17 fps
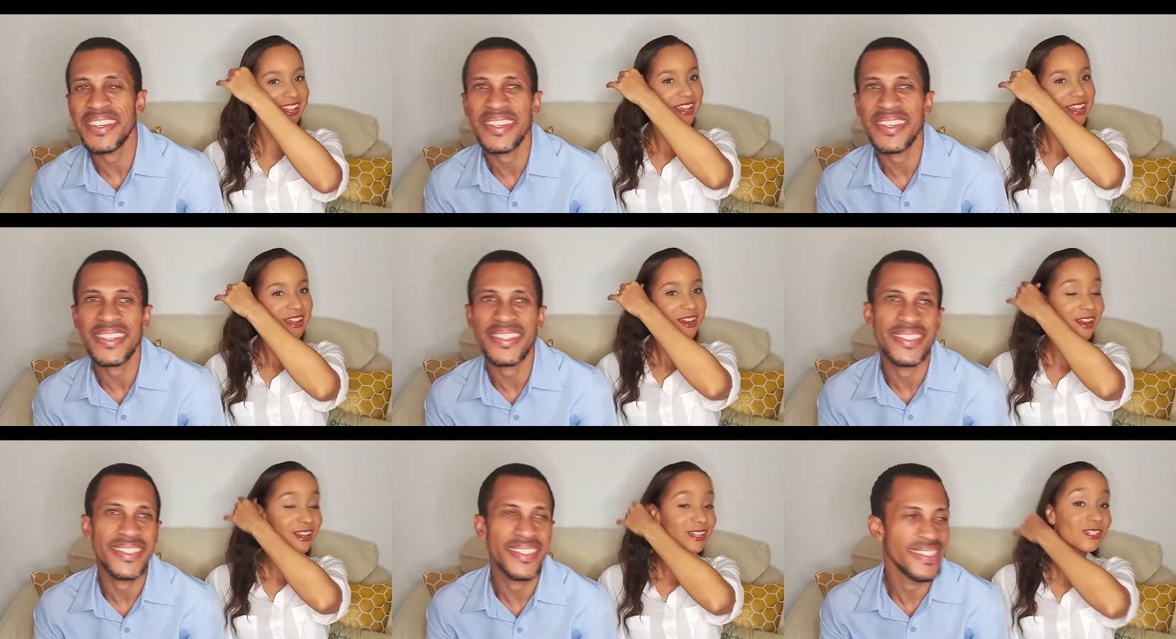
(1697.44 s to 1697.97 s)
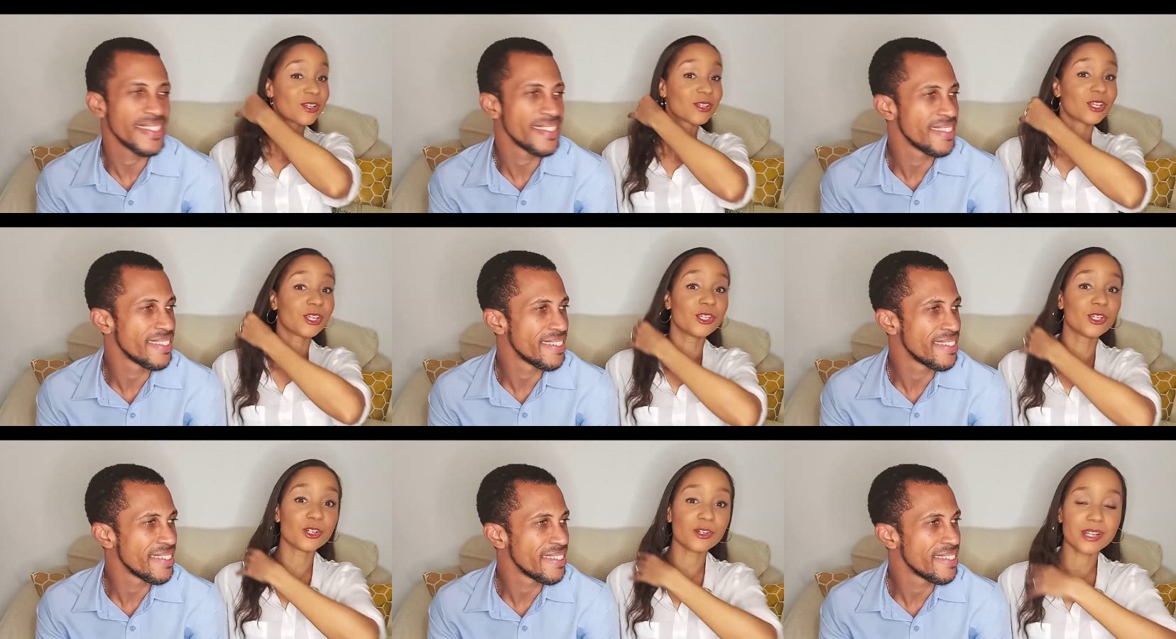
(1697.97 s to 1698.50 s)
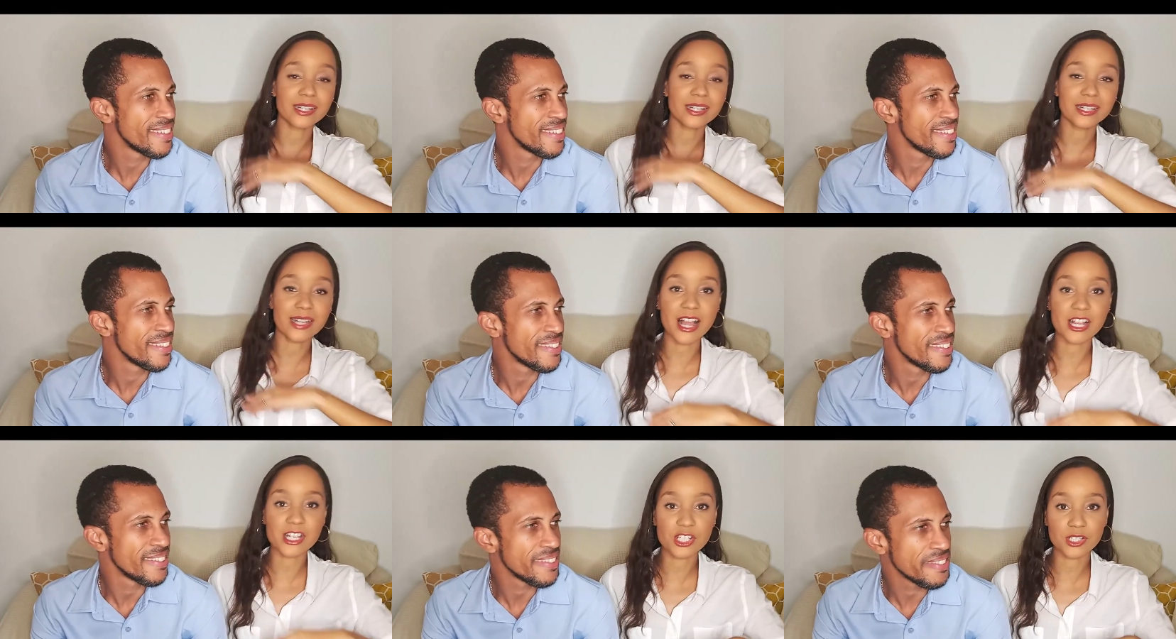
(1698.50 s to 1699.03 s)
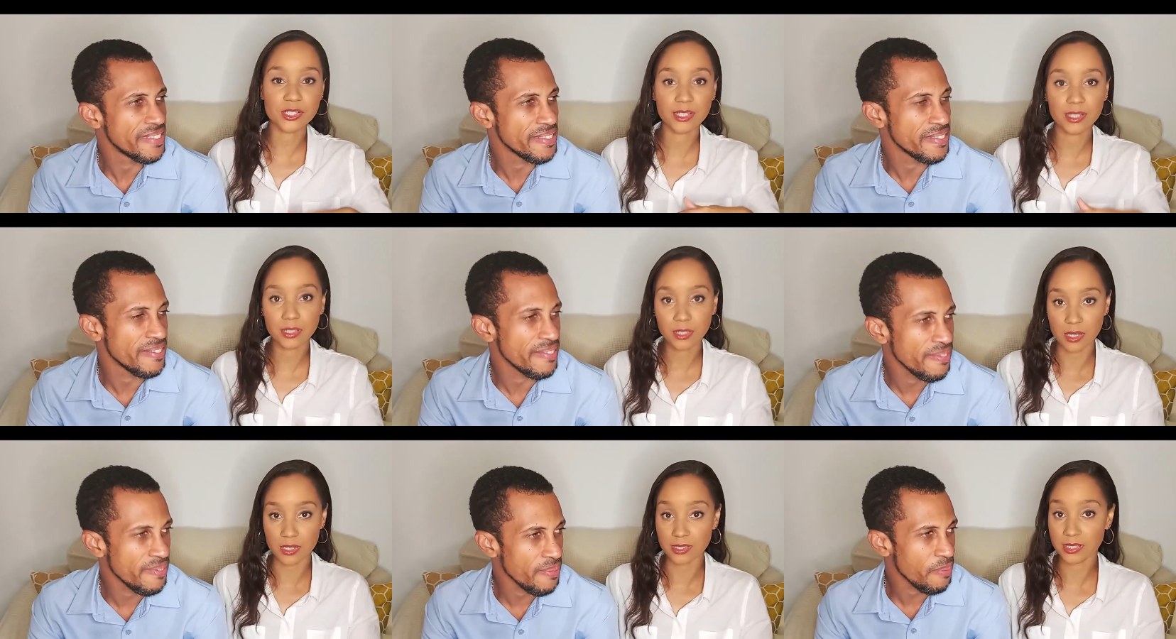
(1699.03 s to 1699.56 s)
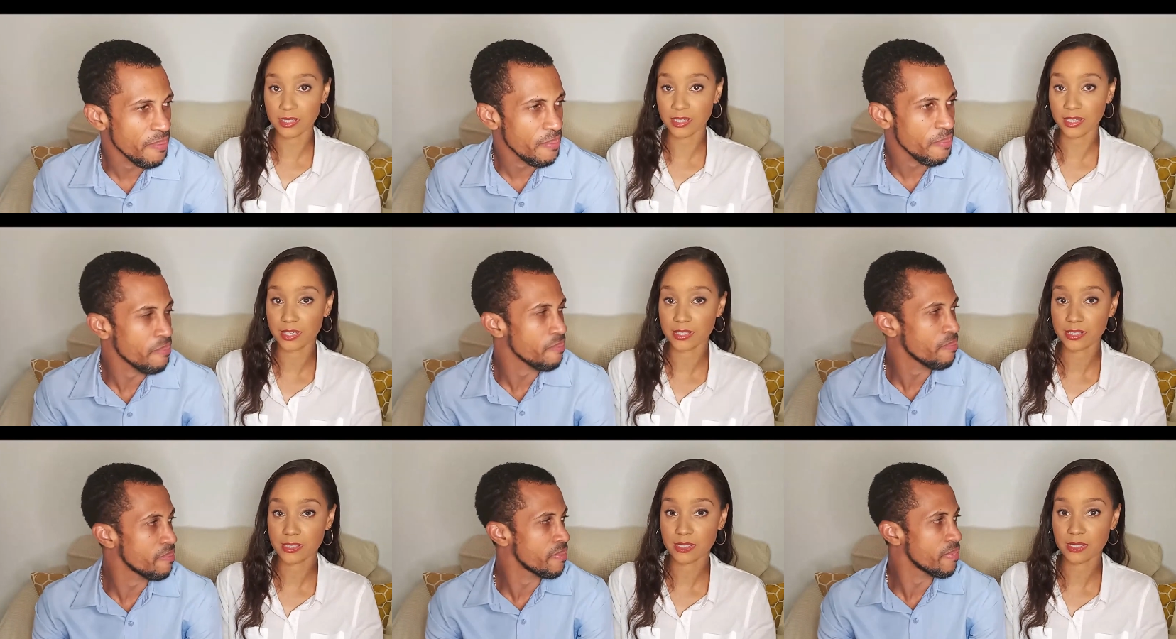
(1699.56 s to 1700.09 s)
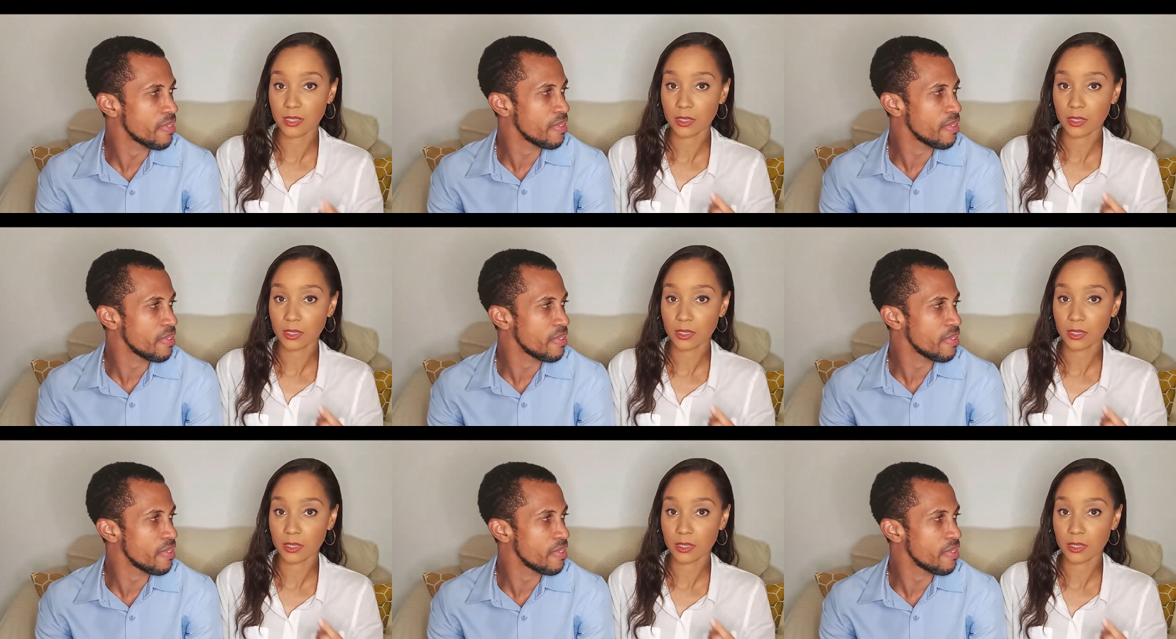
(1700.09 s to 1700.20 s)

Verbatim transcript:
Speaker 1: All right, so the urine actually contains